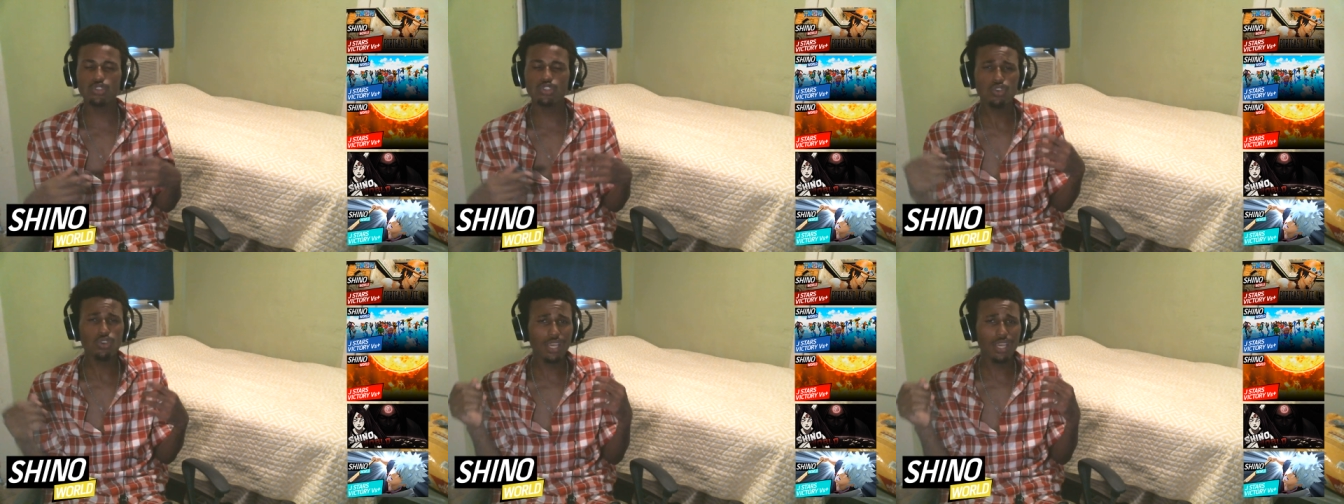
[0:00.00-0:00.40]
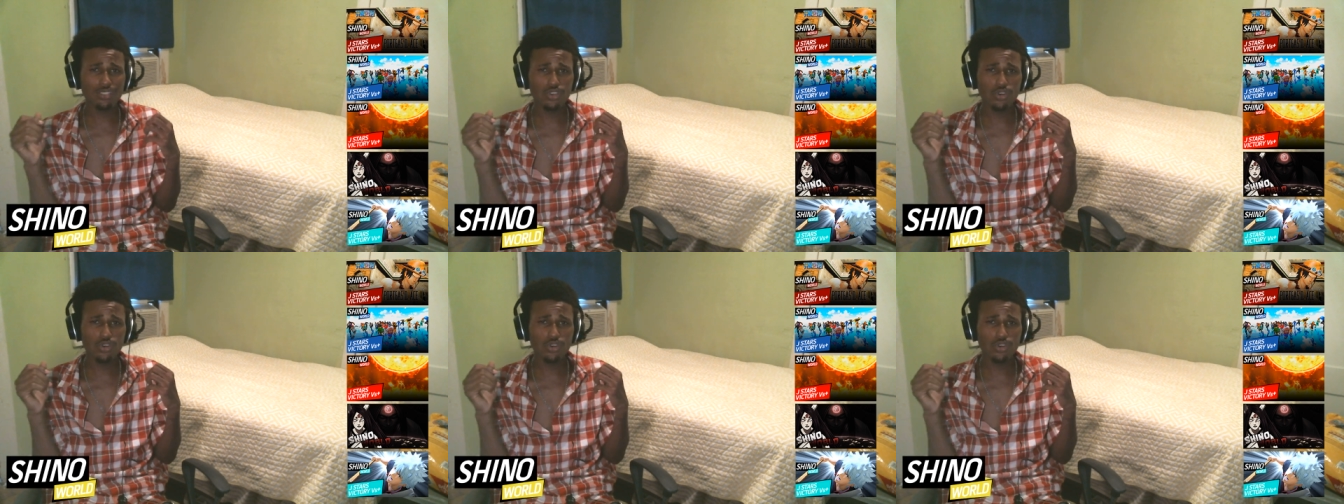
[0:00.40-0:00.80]
so you
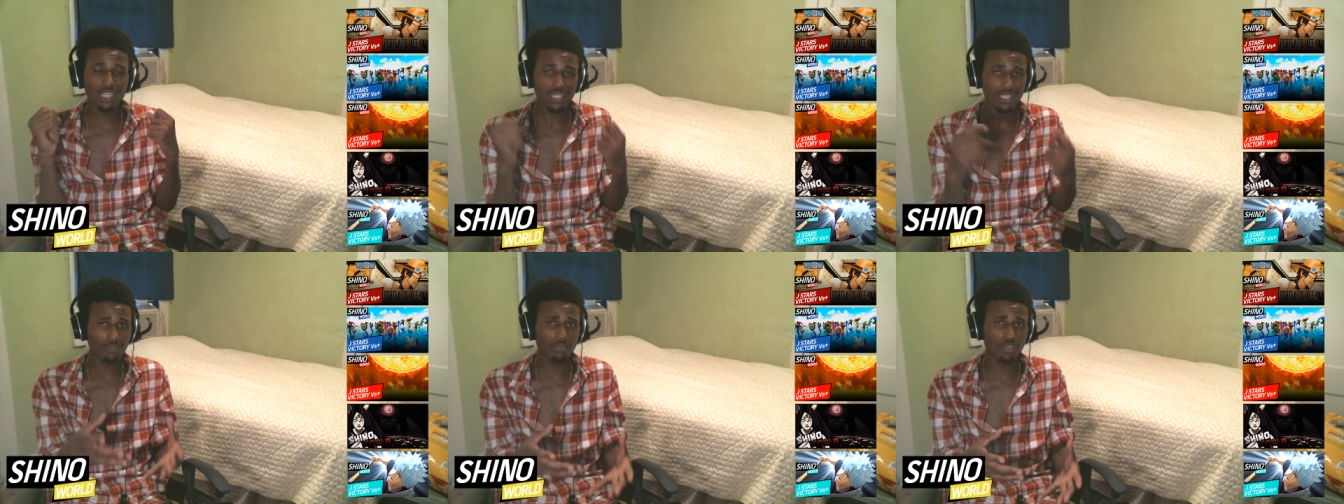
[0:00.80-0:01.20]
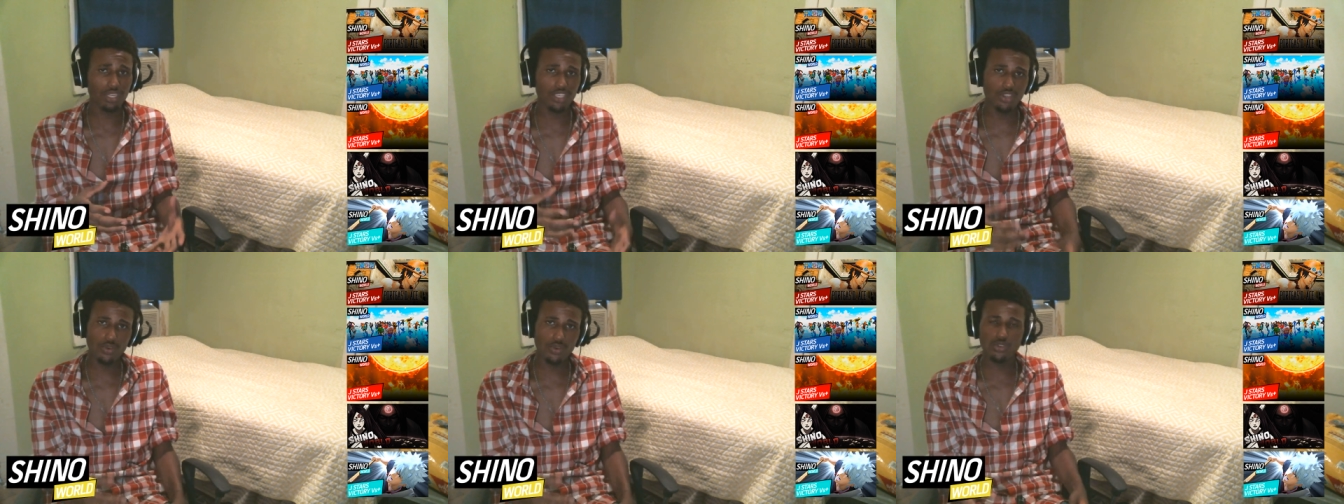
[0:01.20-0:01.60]
guys go ahead and click the
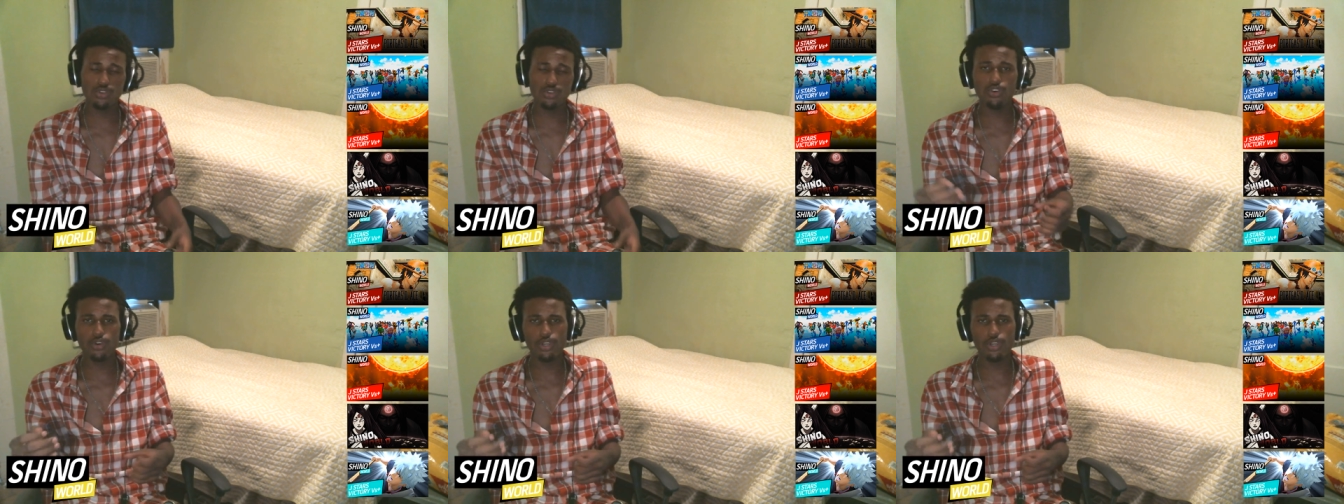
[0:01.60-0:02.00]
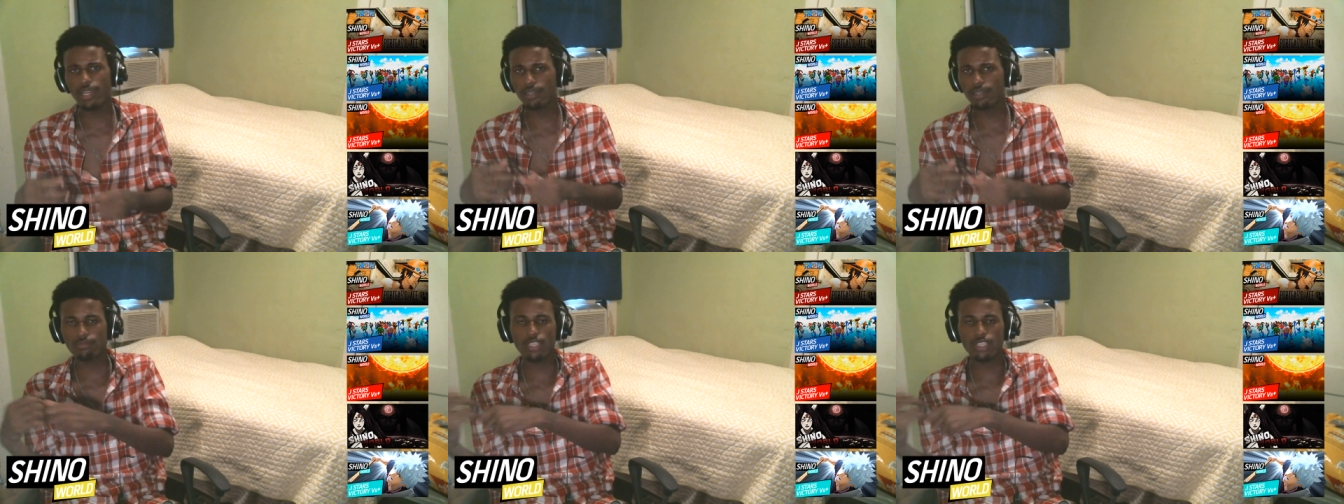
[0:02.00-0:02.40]
video and you go
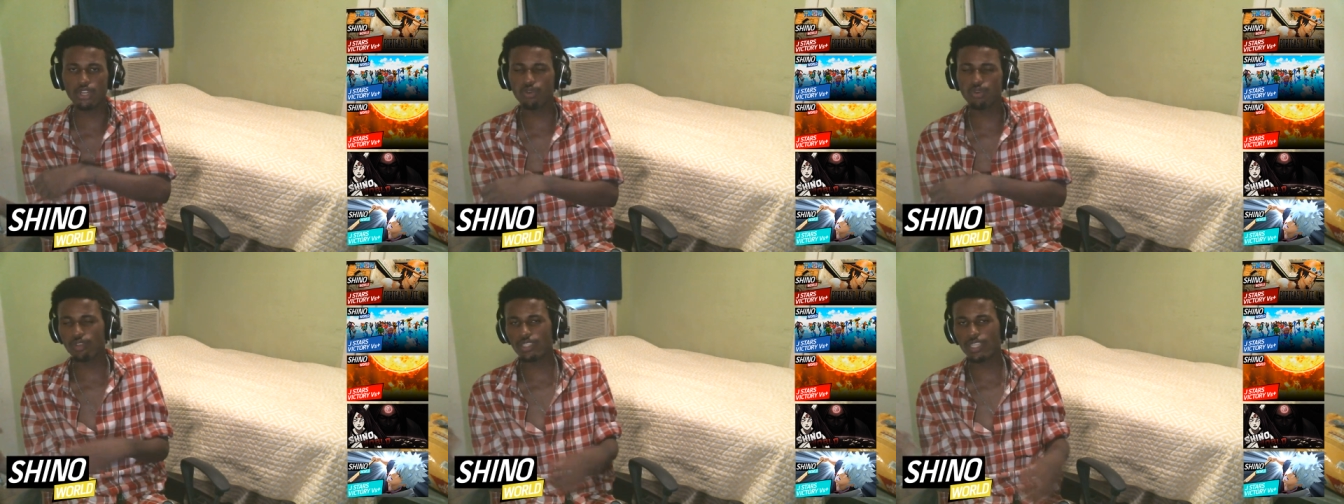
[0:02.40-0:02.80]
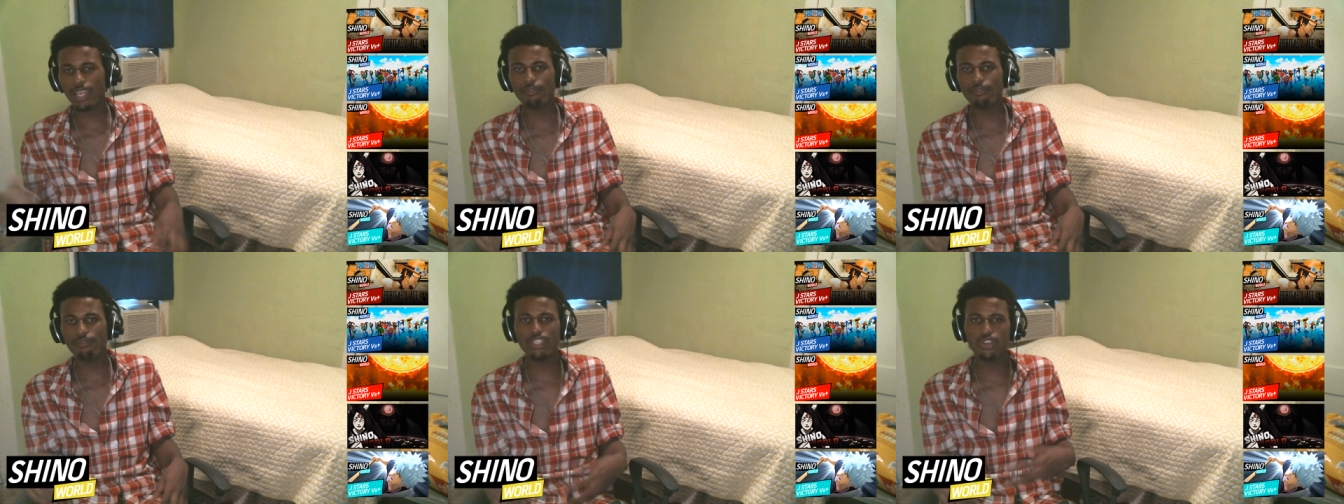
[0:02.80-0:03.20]
in and get over to
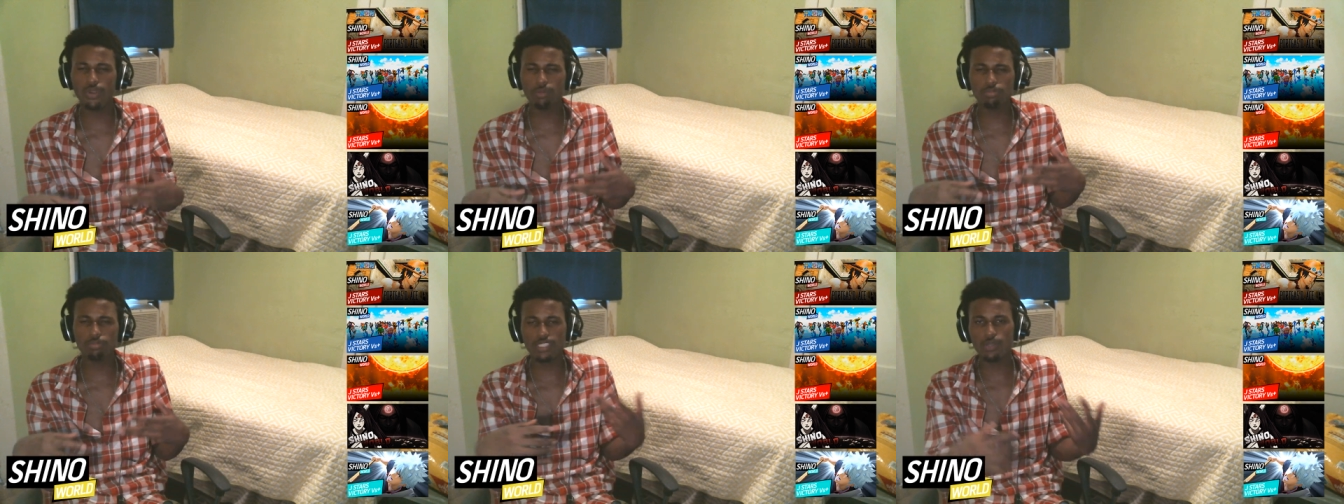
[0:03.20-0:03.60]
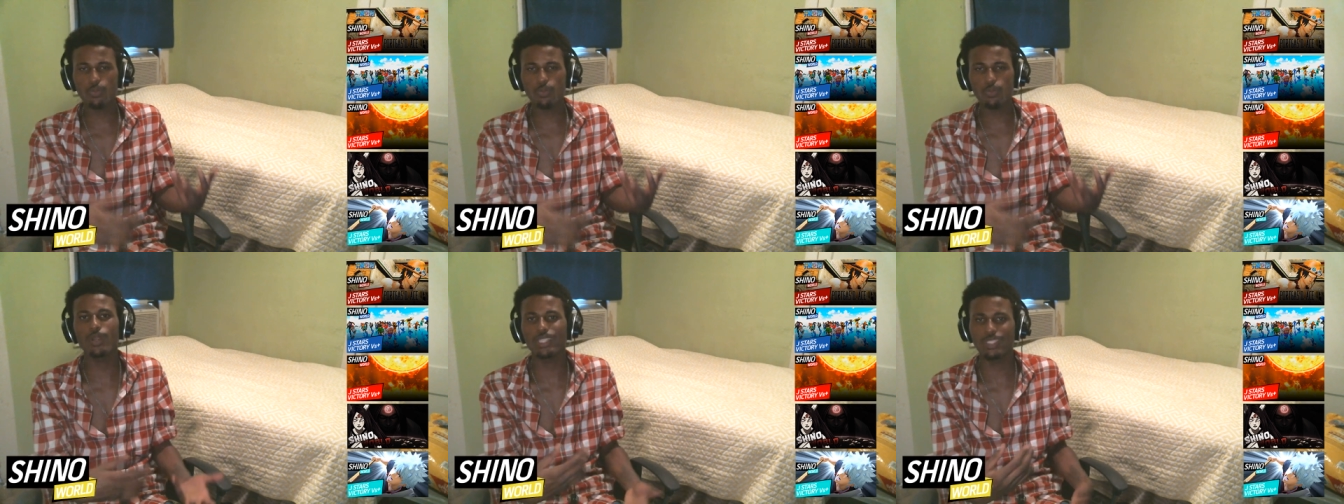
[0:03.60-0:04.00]
that video and see
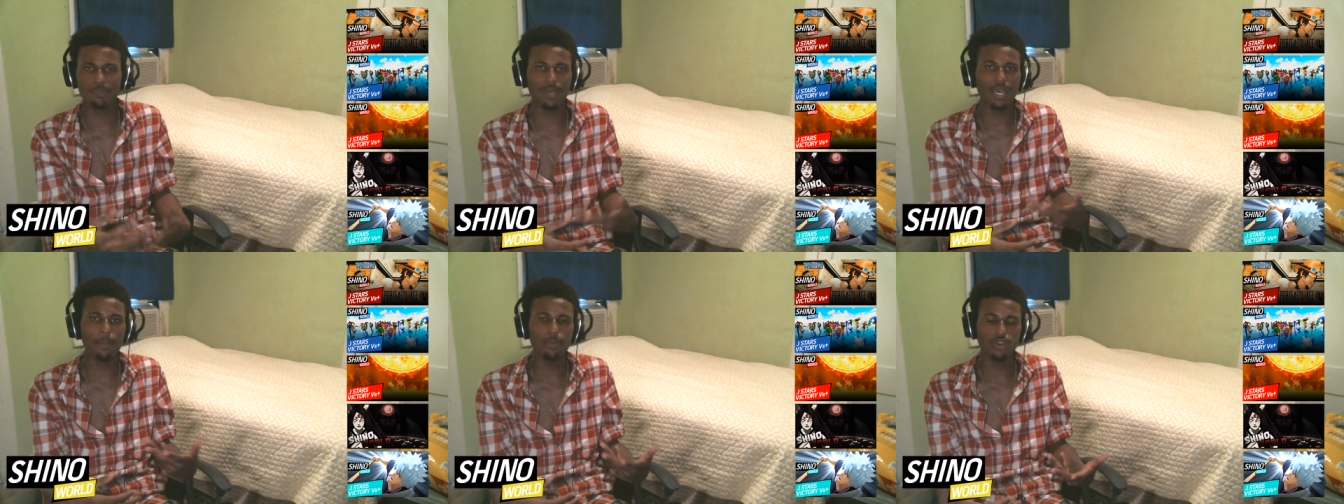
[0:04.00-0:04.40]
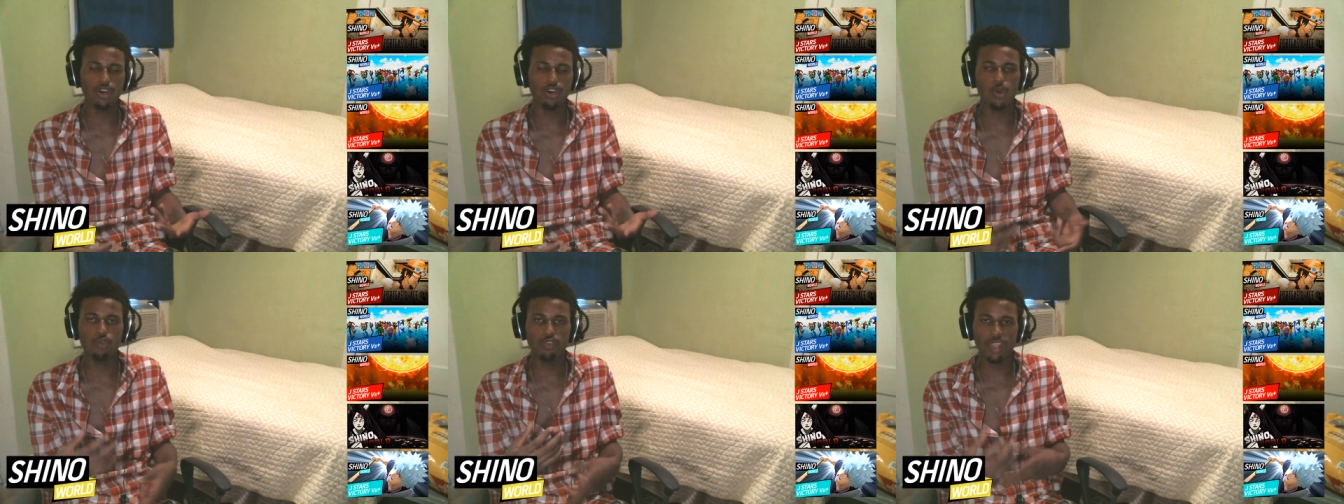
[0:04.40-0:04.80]
what's popping
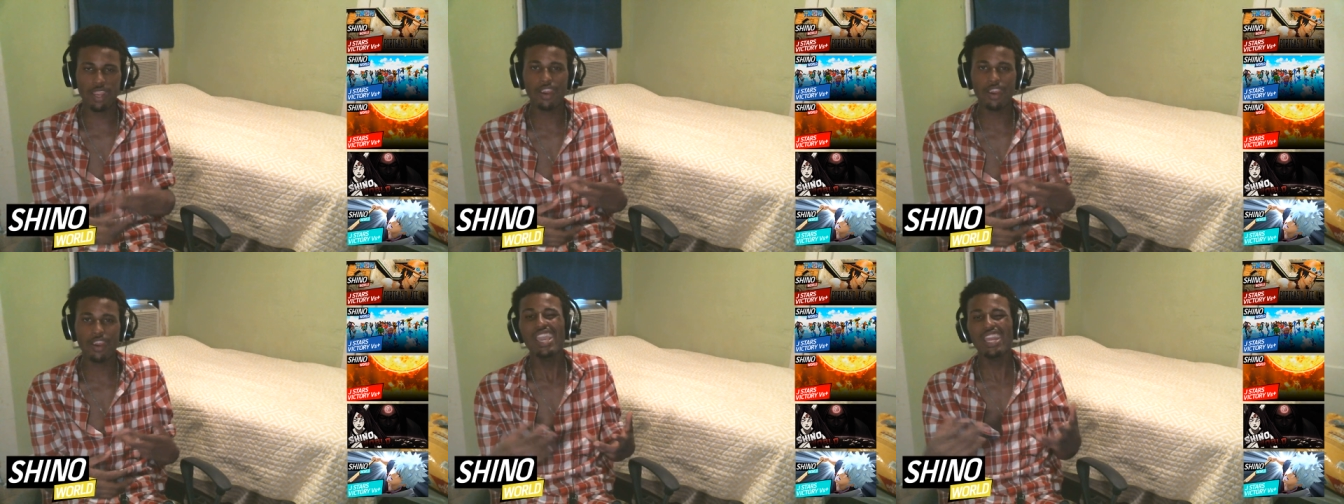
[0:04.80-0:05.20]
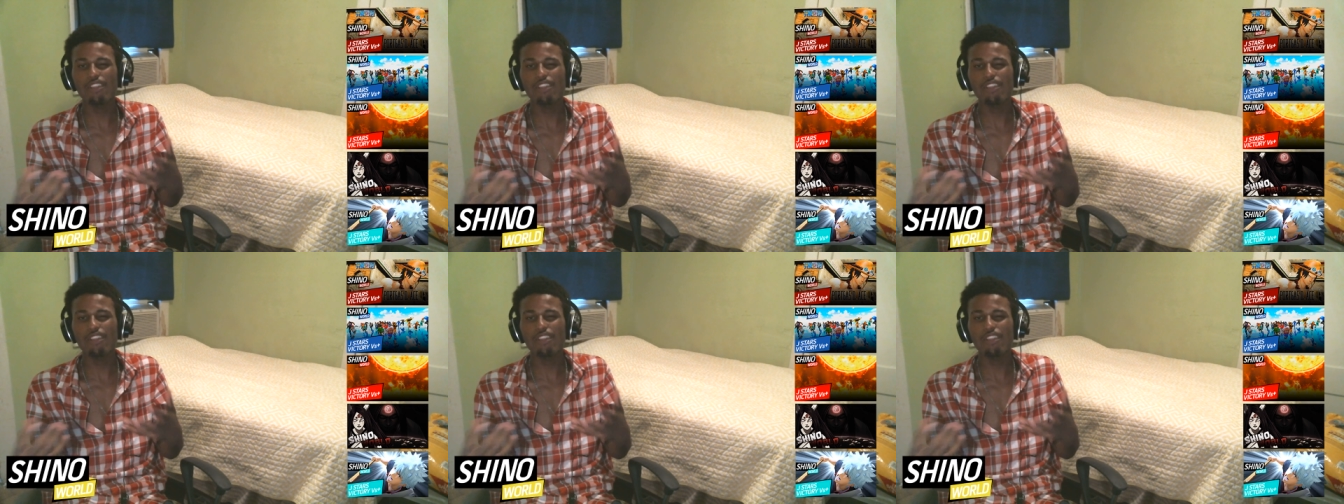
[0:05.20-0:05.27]
on over there.